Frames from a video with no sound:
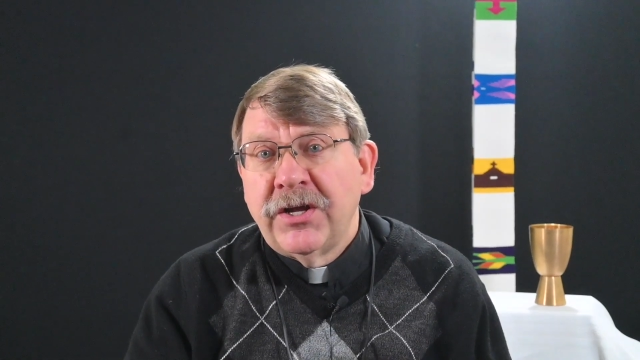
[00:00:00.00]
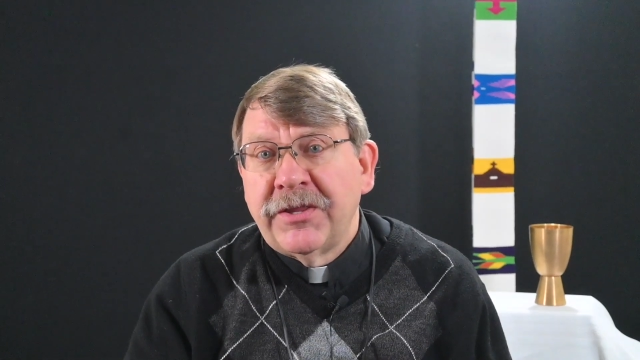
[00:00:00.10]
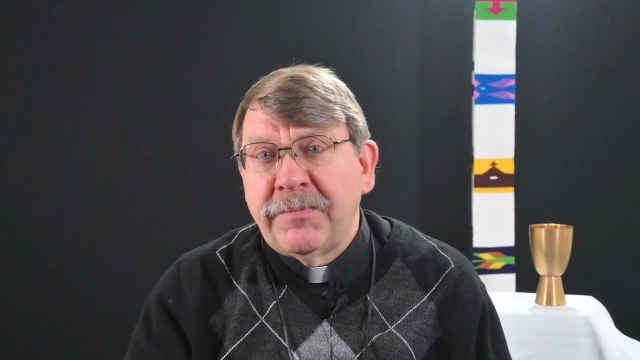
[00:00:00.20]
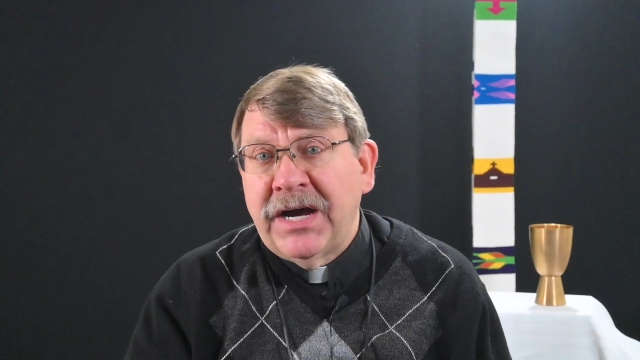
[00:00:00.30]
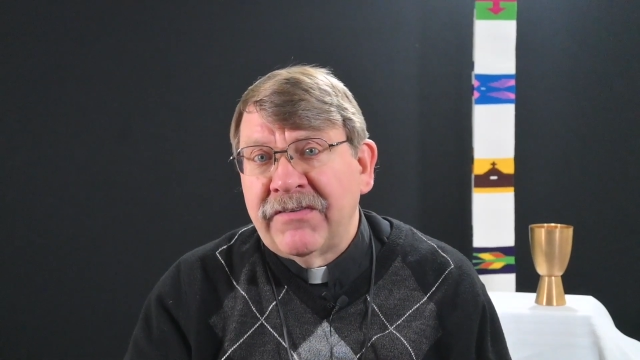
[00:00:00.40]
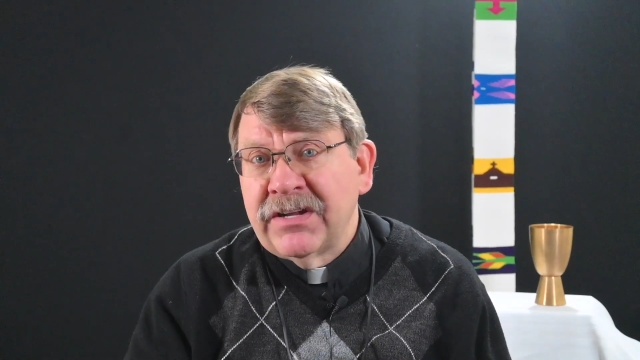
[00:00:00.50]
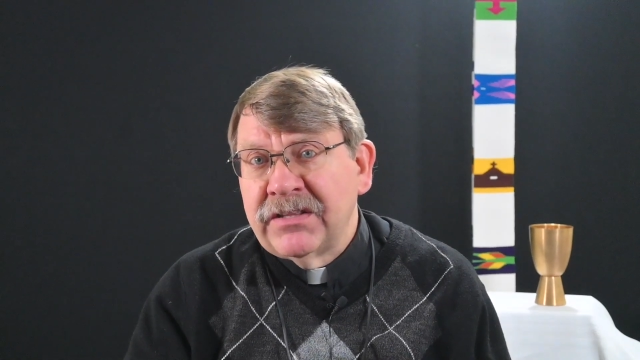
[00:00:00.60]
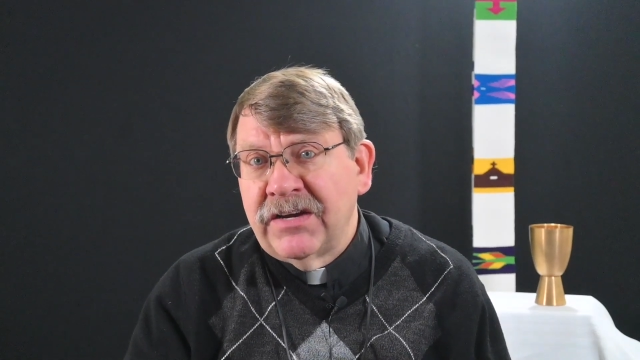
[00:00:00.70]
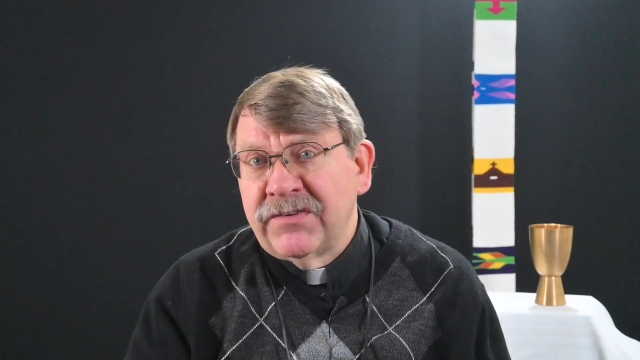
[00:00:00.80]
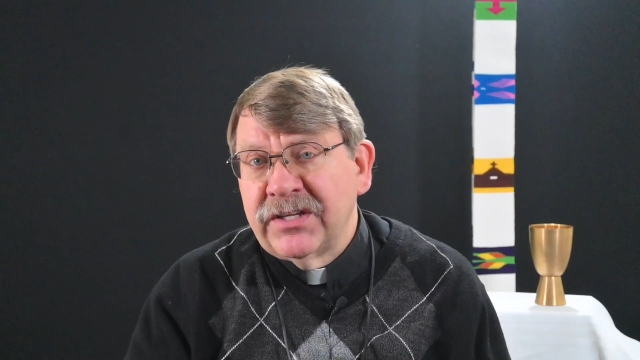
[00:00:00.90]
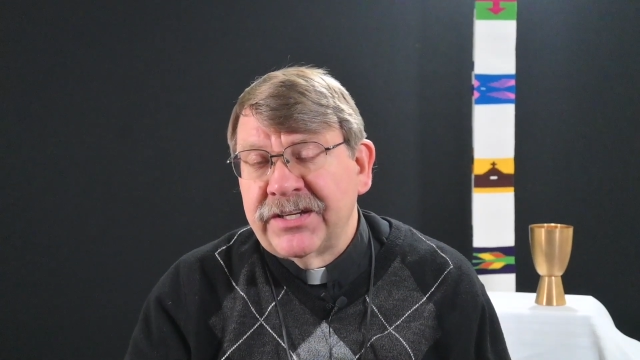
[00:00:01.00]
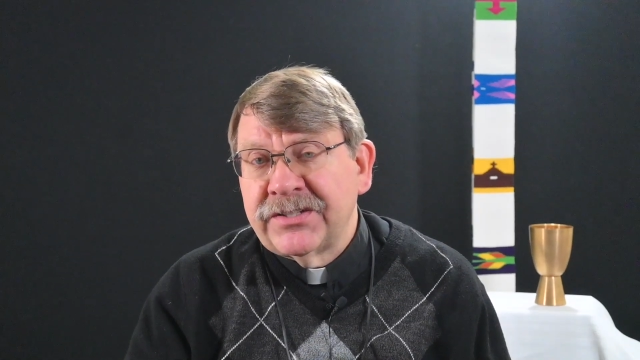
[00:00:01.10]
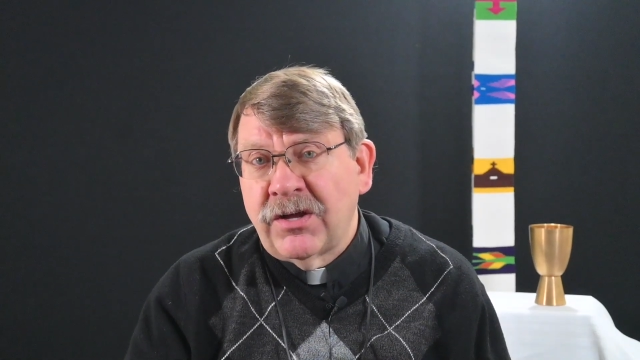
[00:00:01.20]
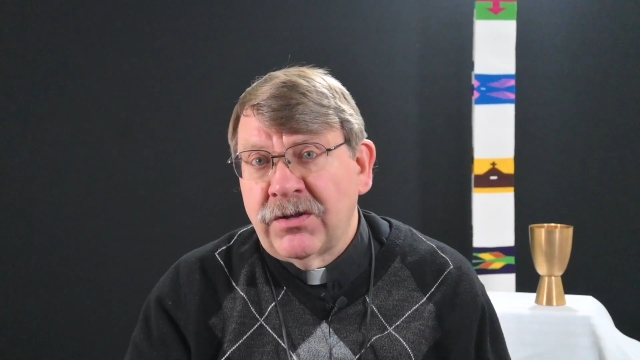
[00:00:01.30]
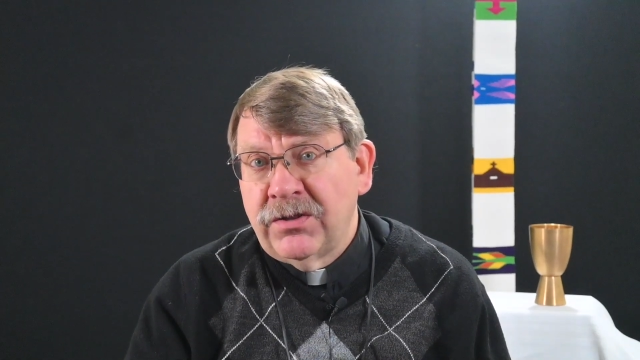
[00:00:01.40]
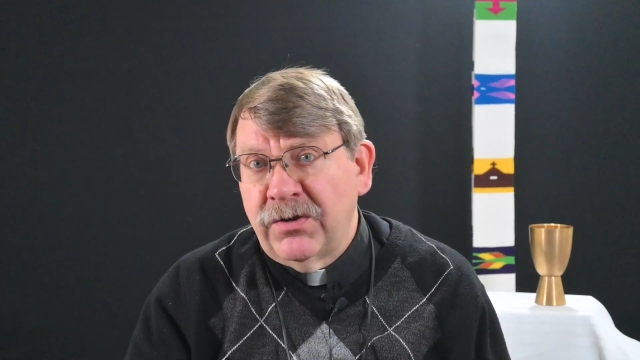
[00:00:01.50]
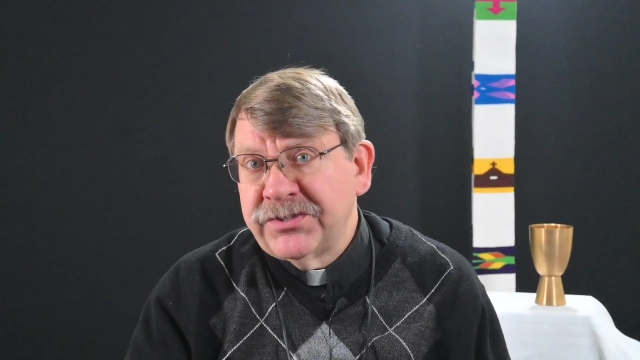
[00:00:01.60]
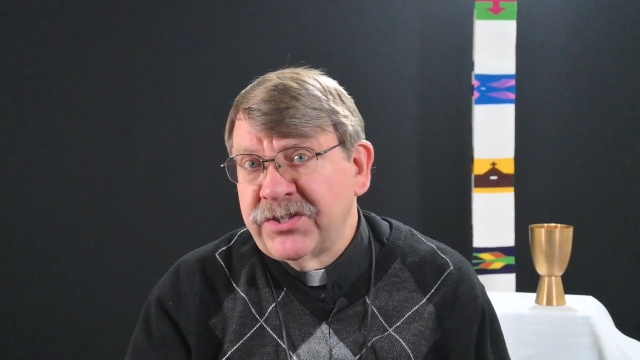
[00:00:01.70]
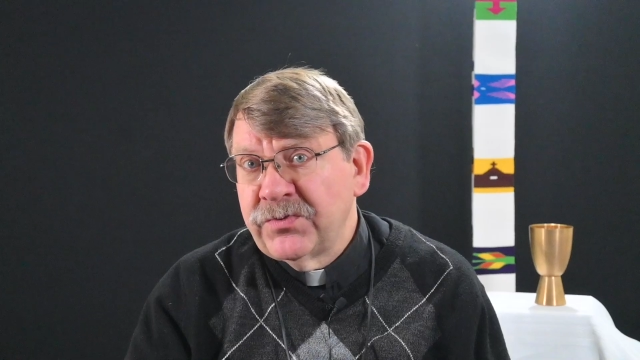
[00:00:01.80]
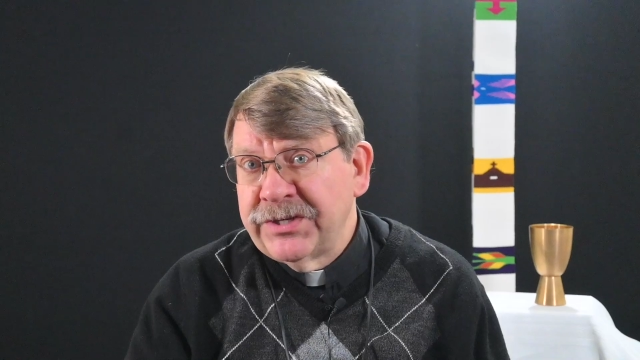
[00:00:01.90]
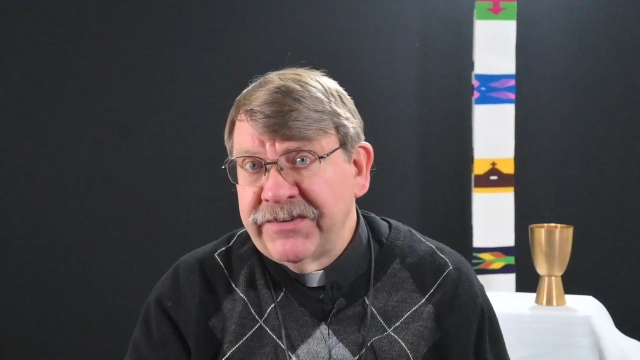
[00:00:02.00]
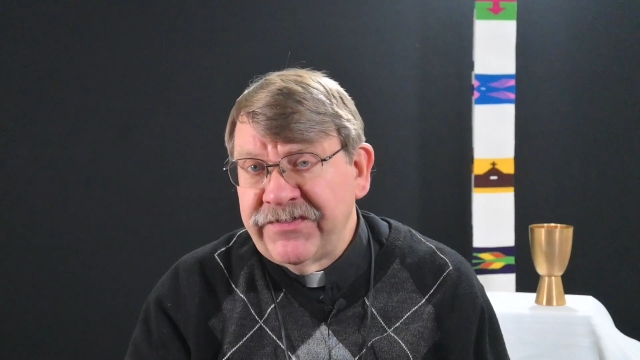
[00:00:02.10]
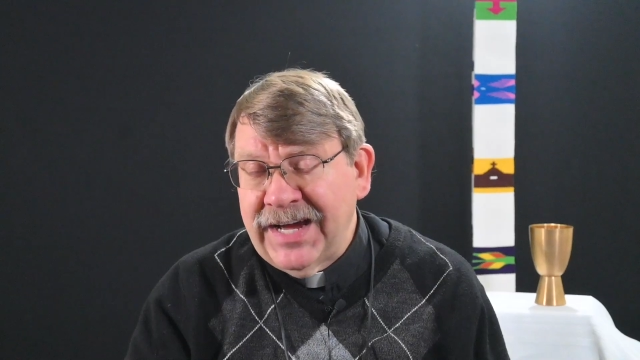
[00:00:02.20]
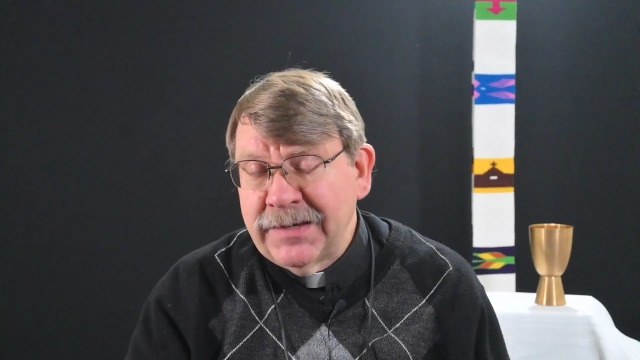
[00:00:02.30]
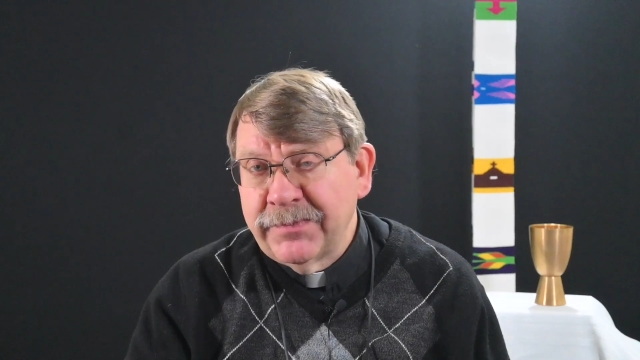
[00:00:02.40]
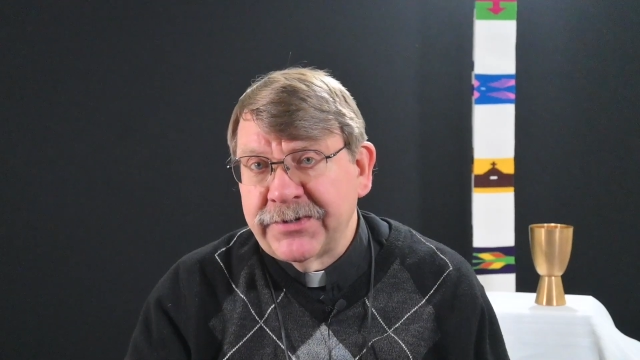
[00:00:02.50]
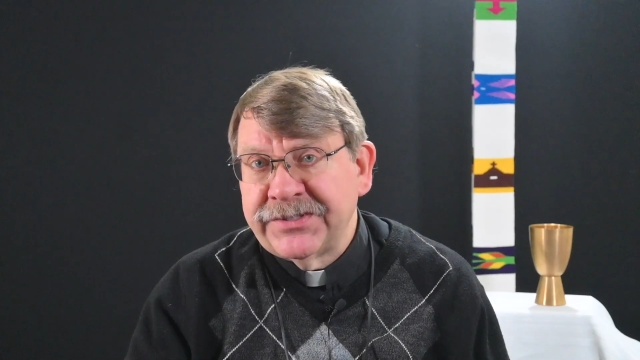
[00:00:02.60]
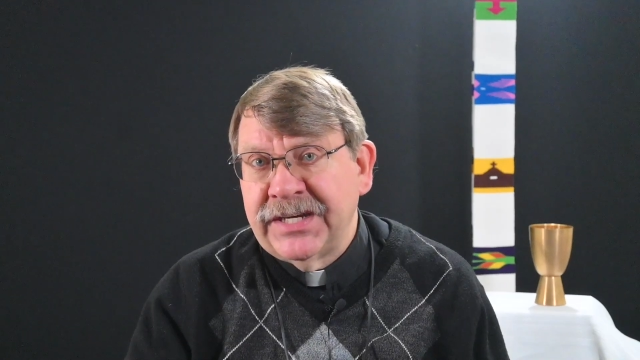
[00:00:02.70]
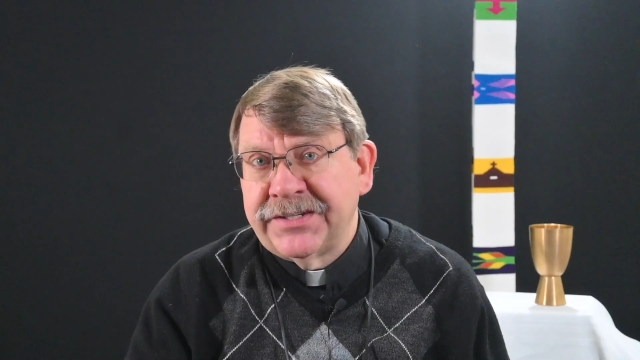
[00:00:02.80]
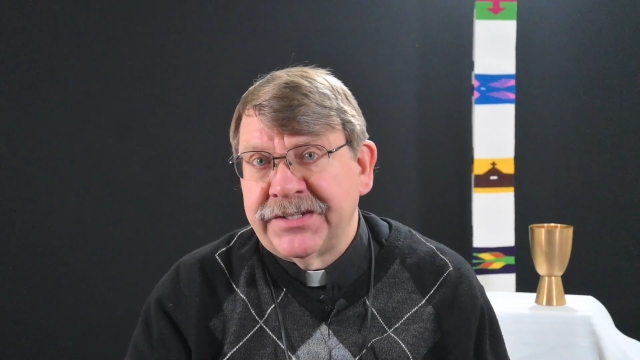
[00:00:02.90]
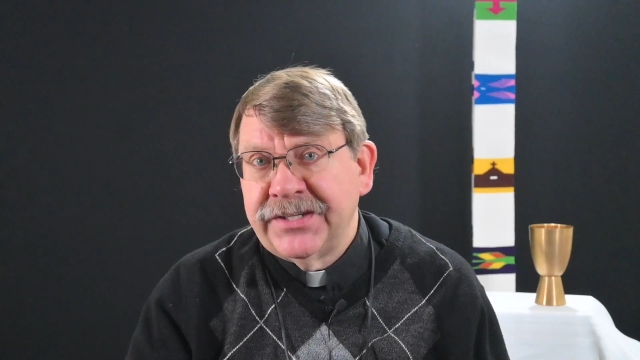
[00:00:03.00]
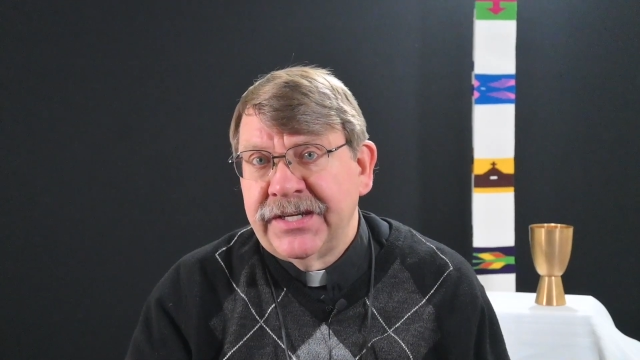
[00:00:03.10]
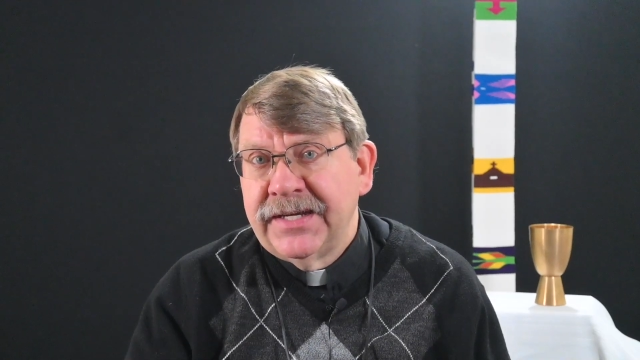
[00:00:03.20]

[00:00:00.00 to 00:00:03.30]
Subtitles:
The poverty level is close to 25%,